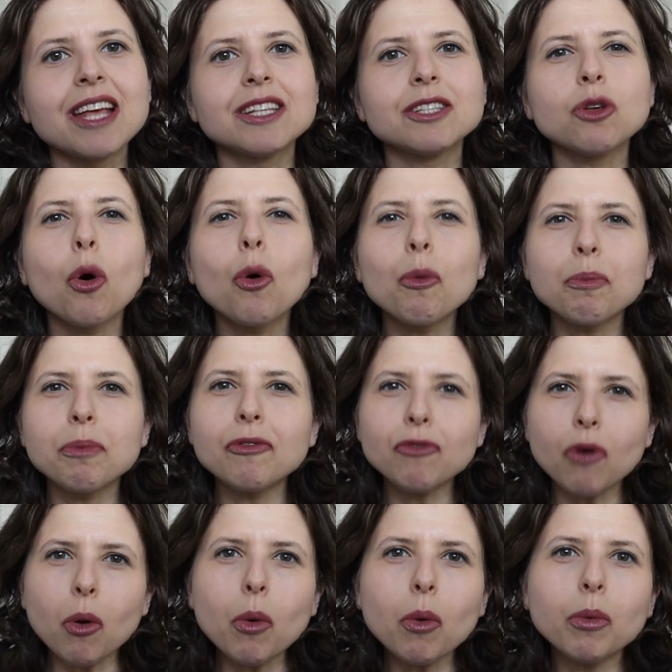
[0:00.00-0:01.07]
So
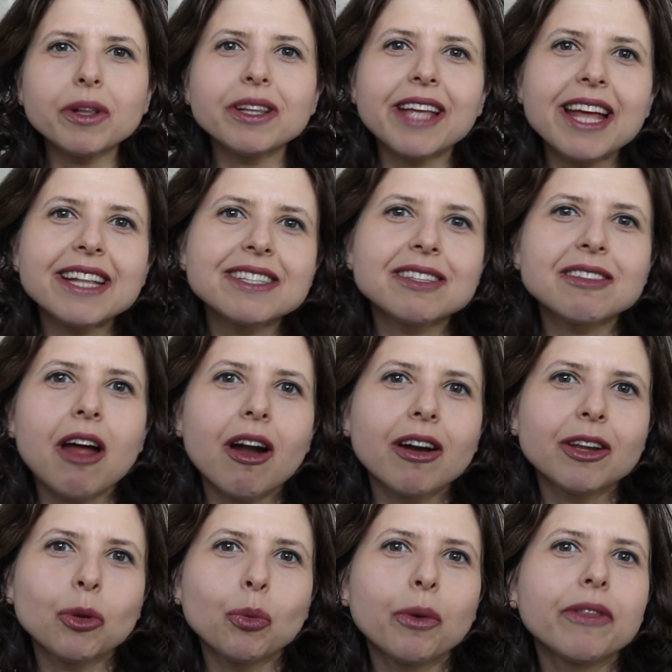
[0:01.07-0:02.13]
before we will get
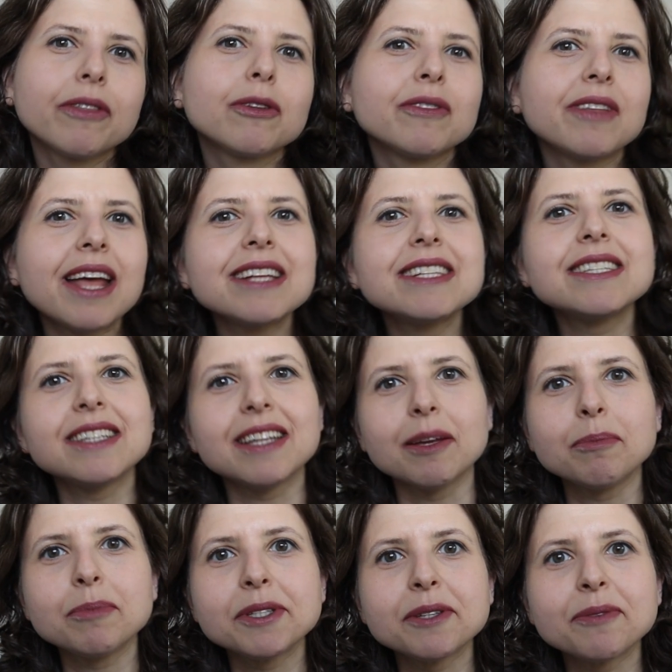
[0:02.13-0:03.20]
started with today's
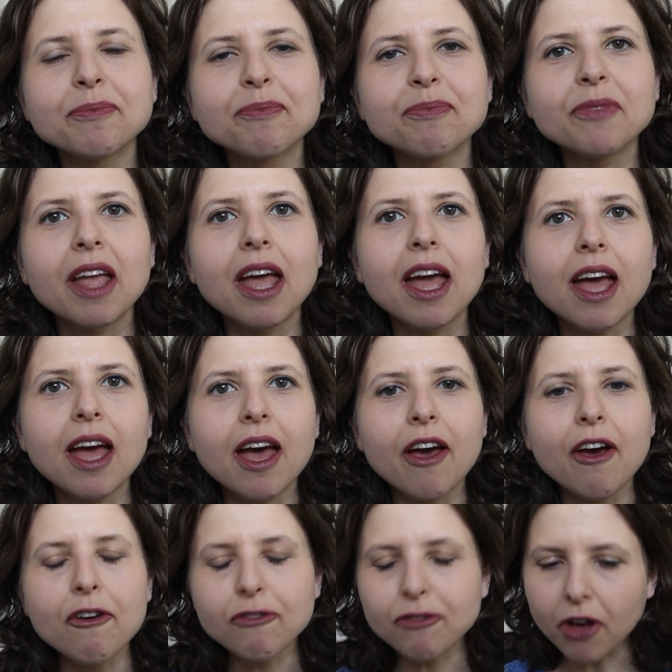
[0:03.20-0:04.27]
tips,
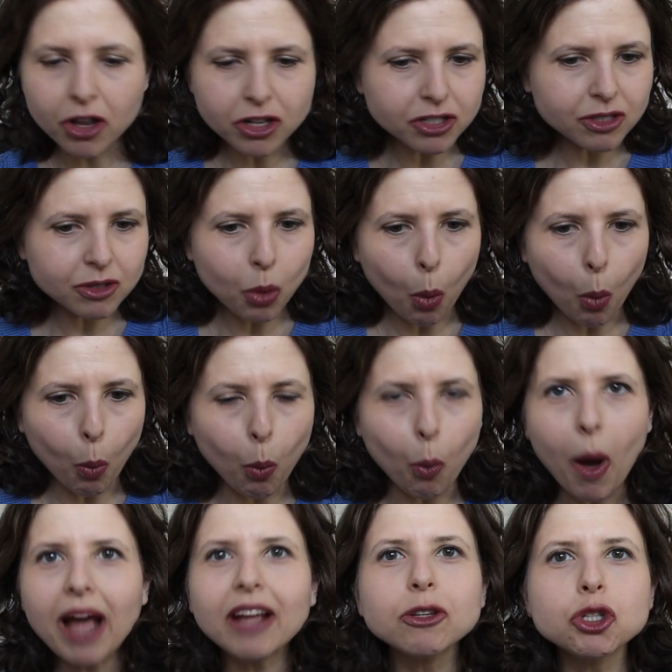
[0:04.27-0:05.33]
first,
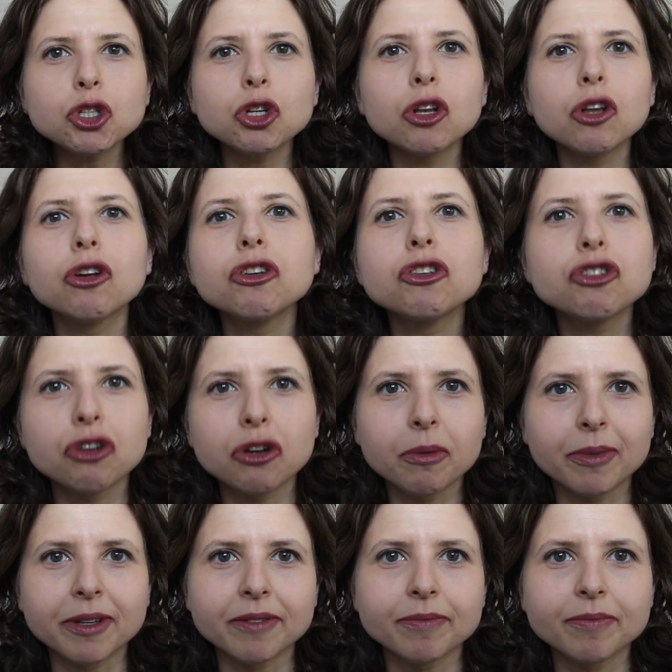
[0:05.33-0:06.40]
why you should learn
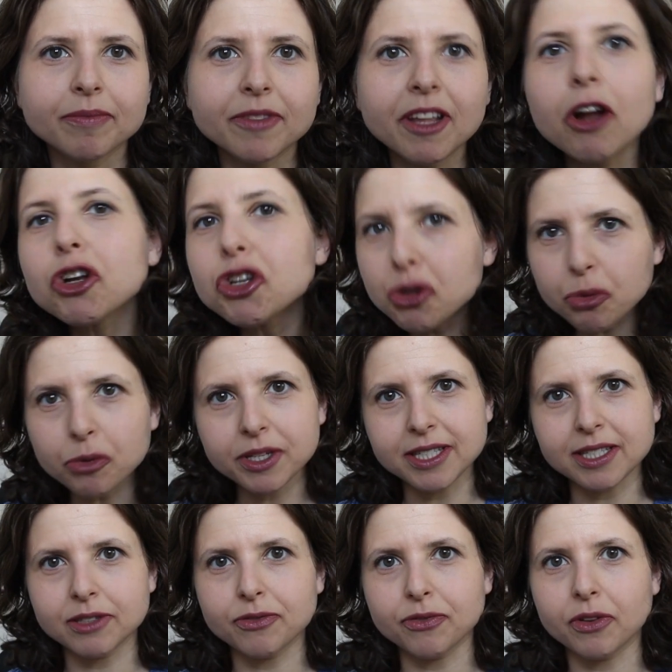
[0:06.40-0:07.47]
German? There are two
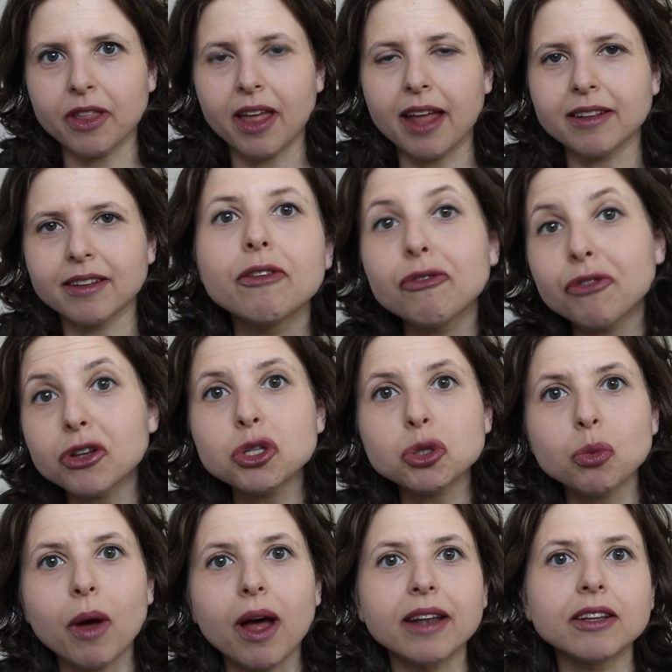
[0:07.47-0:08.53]
reasons for that. The
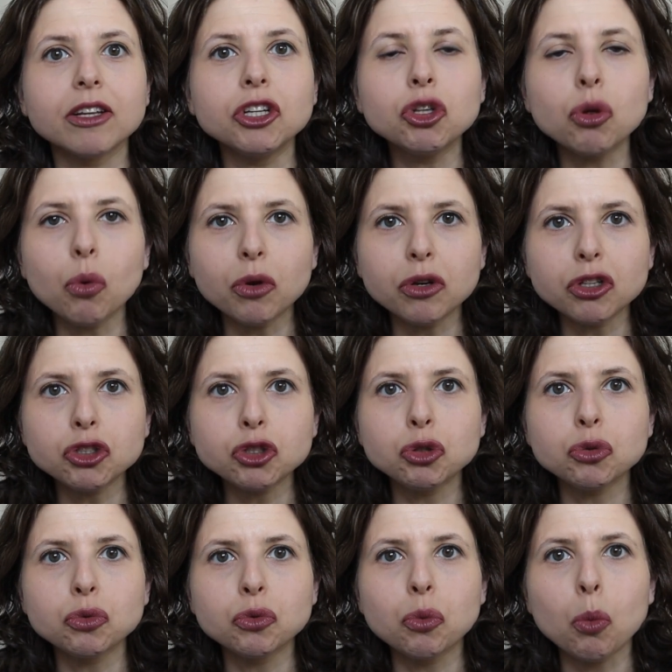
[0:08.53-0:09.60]
first one, in order
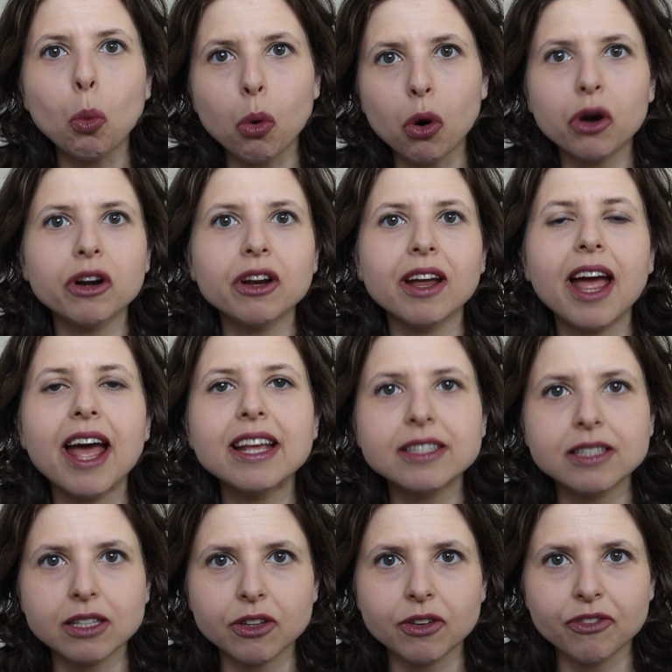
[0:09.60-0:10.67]
to work
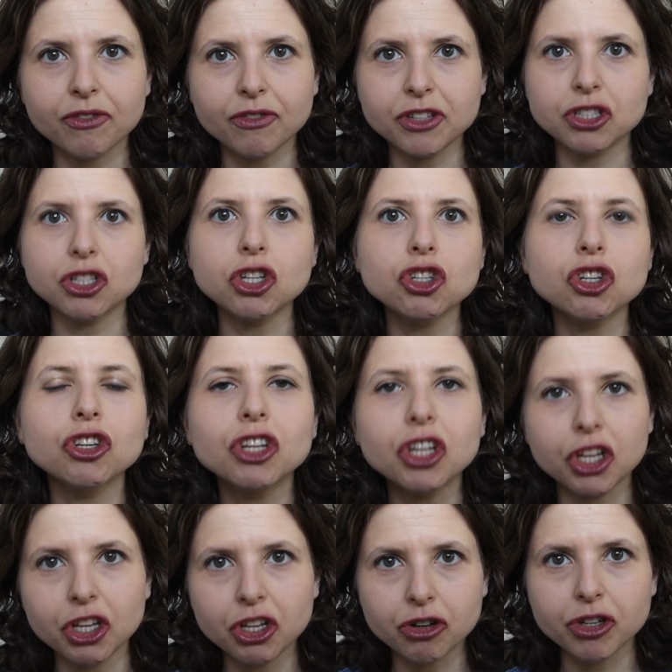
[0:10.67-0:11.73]
as a physician
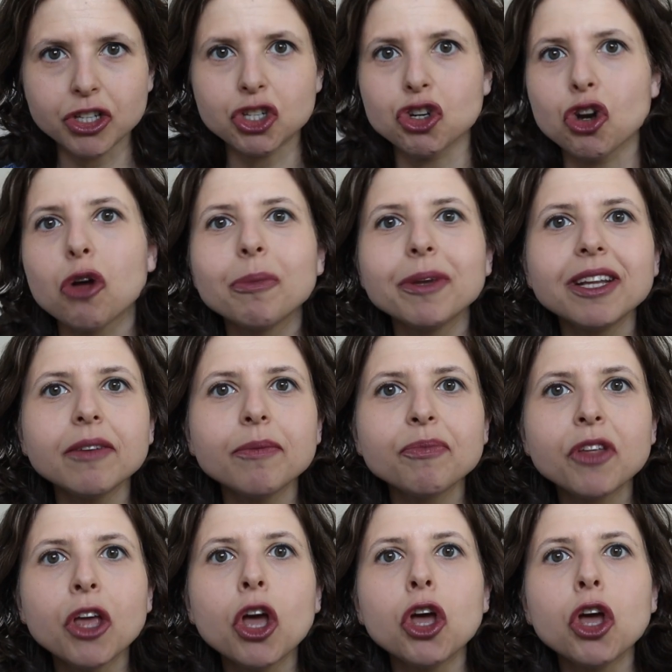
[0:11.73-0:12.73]
here in Germany,